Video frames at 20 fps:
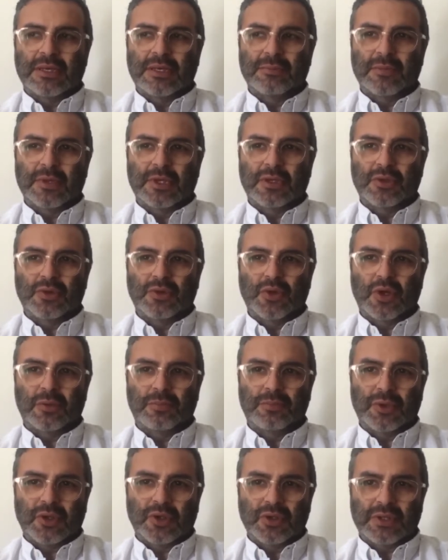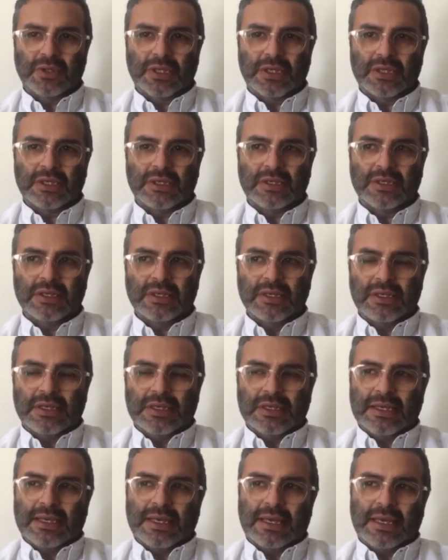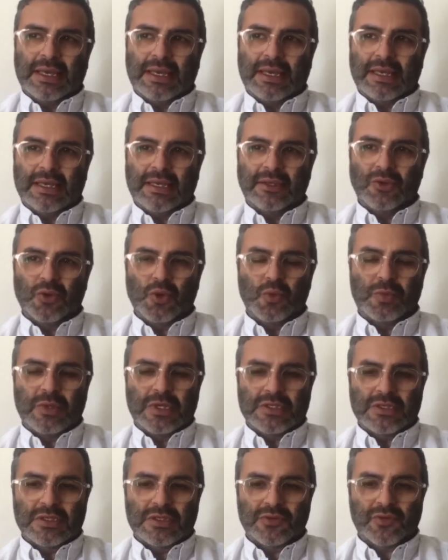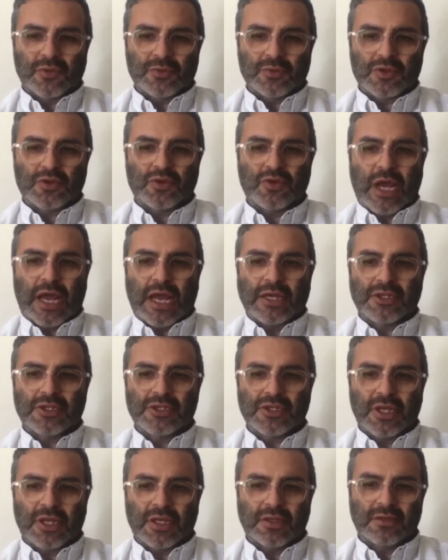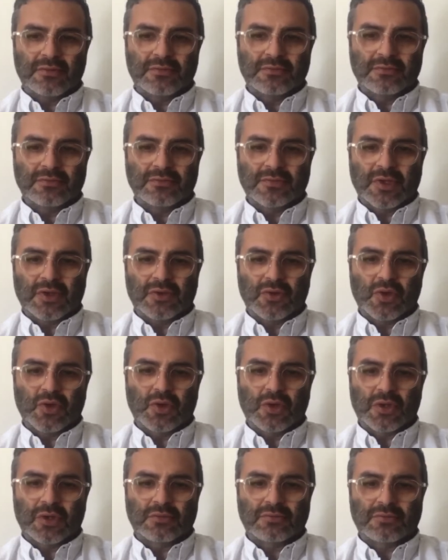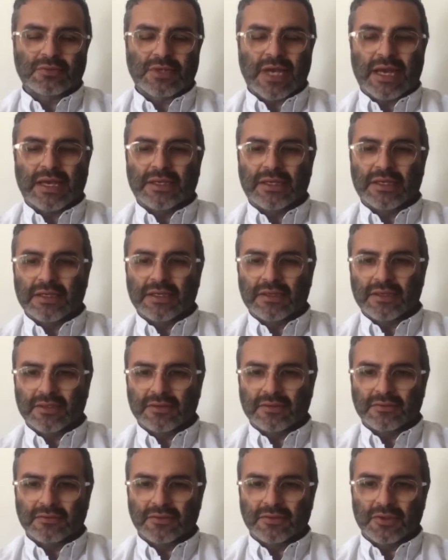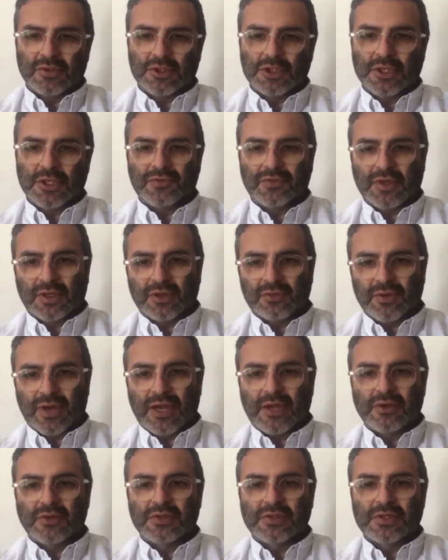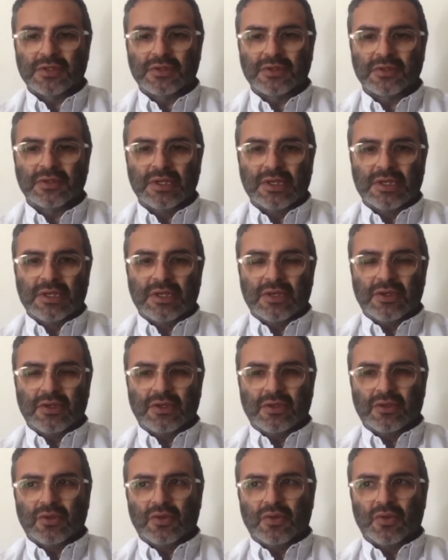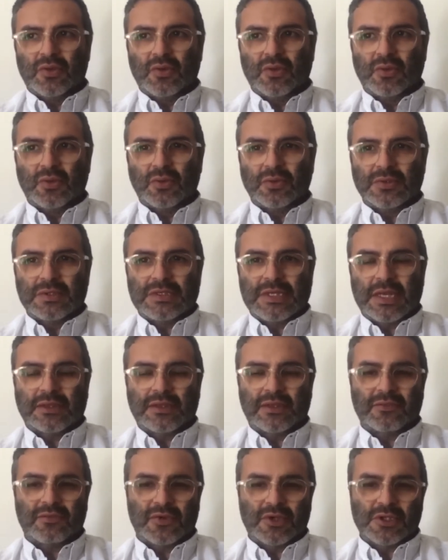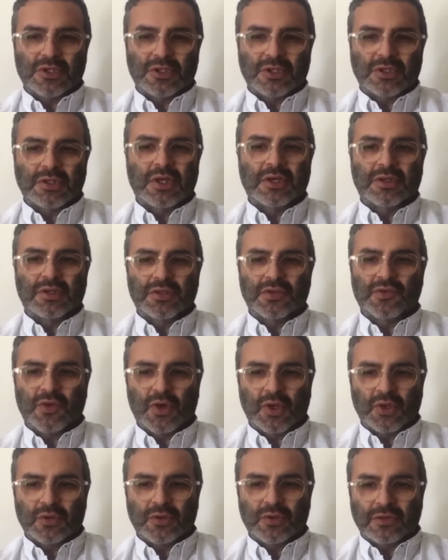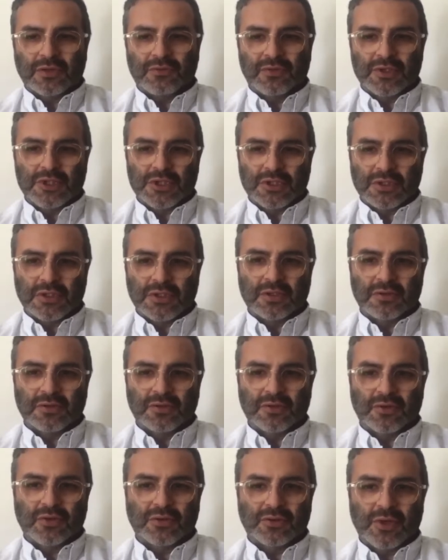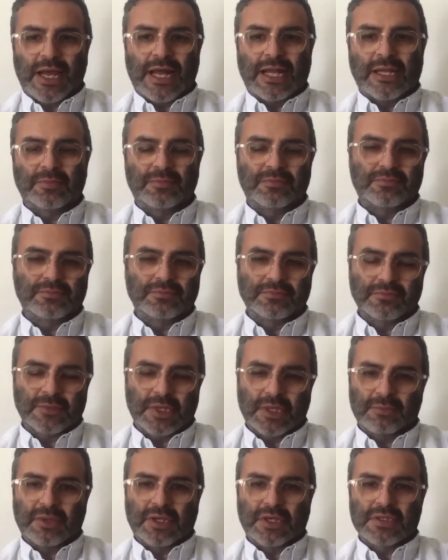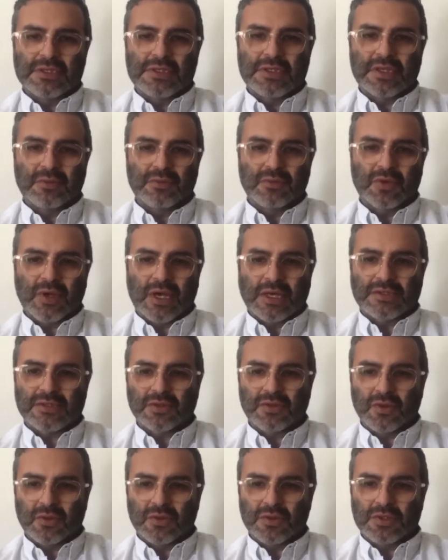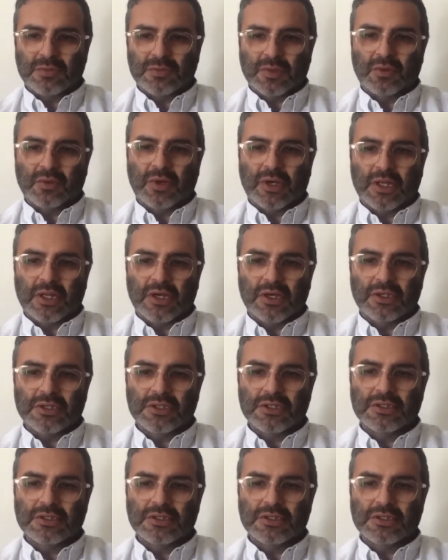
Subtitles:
you're building a new business from scratch that you're guiding and you're shifting around, and you set the vision and others follow that vision, and you help a bigger team to execute something quite large.